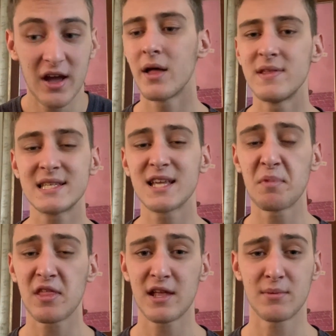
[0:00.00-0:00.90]
This is
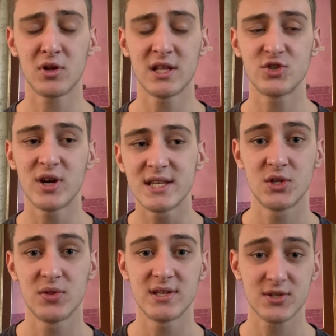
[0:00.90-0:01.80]
something that I'm going to address
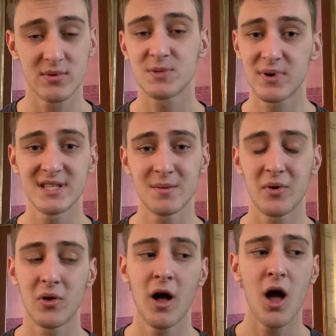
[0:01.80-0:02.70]
to the school's
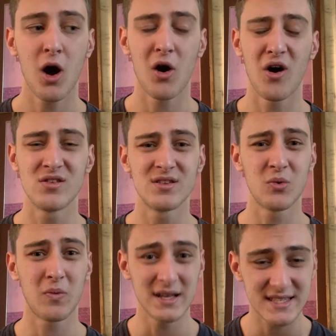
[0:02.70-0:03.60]
principal on
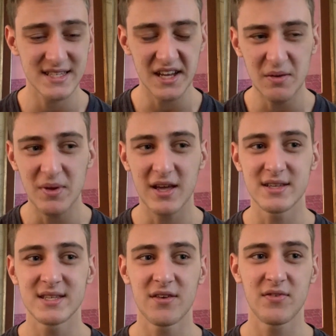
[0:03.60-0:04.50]
Wednesday,
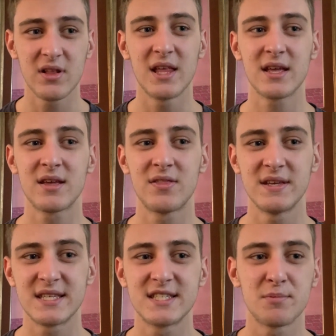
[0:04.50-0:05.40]
because I feel like
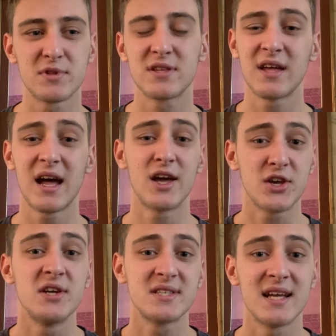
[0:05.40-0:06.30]
this is something that I
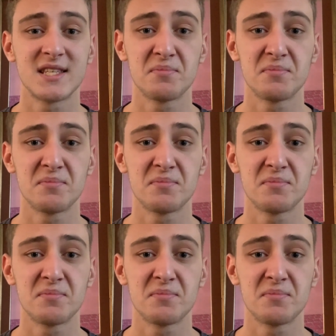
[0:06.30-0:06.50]
could get